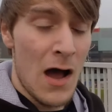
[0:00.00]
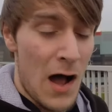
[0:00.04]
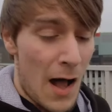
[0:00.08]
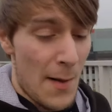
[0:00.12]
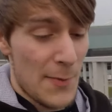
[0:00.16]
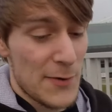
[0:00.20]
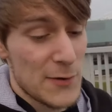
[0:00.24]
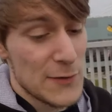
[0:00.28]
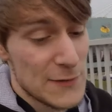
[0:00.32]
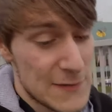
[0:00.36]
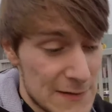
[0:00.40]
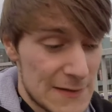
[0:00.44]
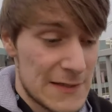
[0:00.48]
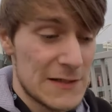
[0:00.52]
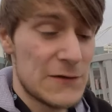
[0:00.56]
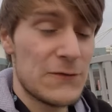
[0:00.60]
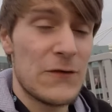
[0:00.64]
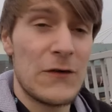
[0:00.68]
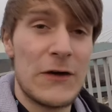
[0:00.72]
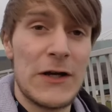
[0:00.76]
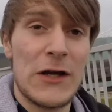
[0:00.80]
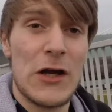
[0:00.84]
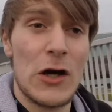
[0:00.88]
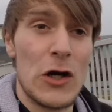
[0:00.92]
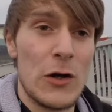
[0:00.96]
I'll be using this
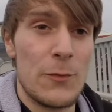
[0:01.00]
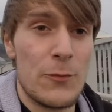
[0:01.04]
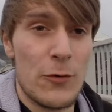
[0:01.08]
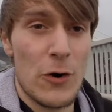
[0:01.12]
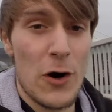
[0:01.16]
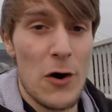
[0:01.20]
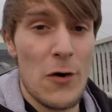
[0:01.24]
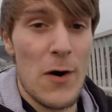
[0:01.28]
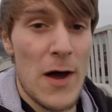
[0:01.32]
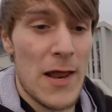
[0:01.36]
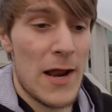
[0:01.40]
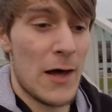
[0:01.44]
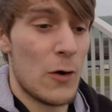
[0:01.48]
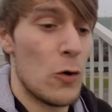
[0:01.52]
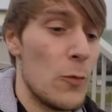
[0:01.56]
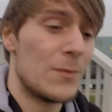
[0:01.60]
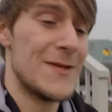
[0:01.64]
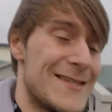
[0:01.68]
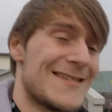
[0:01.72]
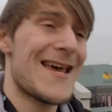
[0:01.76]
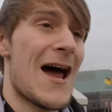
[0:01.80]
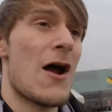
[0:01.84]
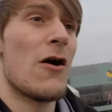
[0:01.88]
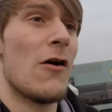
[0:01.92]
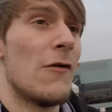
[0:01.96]
very GoPro and I will be
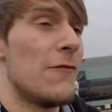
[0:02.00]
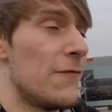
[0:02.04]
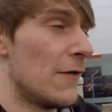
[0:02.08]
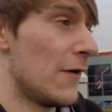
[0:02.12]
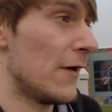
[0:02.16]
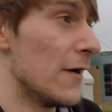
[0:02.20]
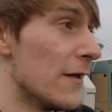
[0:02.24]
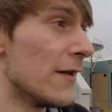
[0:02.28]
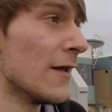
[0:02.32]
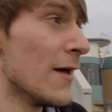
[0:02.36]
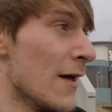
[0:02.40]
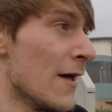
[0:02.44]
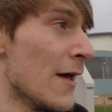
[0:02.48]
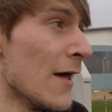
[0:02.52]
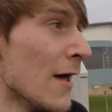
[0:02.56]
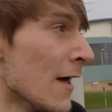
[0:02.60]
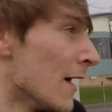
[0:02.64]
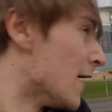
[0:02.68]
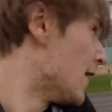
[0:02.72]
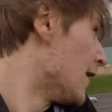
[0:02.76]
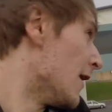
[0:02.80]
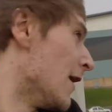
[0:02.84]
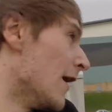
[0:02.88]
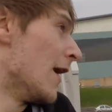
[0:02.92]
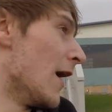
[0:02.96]
terrified.
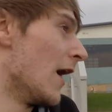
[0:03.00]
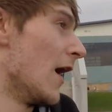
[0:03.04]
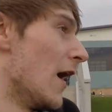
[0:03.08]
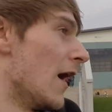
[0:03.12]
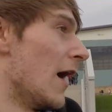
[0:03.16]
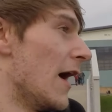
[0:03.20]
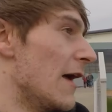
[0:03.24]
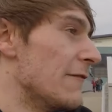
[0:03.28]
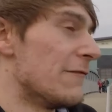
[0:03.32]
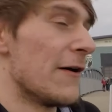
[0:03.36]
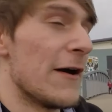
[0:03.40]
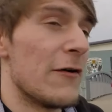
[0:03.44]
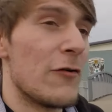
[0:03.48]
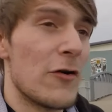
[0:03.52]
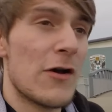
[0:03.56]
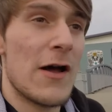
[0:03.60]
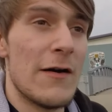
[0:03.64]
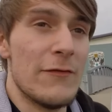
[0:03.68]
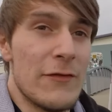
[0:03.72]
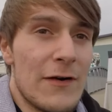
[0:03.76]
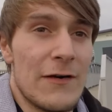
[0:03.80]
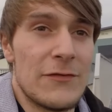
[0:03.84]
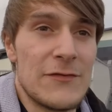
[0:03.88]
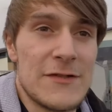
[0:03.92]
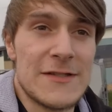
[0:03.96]
Uh, if I
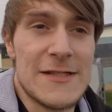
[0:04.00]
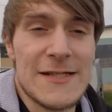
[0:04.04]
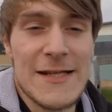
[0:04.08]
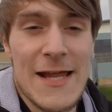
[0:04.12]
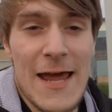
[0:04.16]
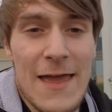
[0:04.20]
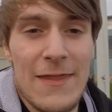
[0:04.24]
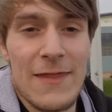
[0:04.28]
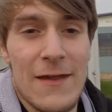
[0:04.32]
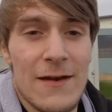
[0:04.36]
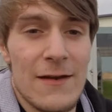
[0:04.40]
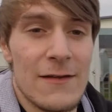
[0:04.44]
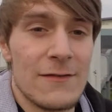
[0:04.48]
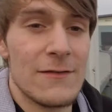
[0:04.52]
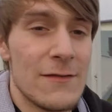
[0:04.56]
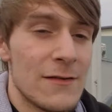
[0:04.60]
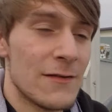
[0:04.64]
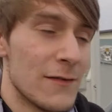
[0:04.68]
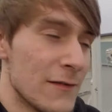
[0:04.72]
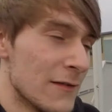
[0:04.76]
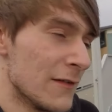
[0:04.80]
recover after today, that is.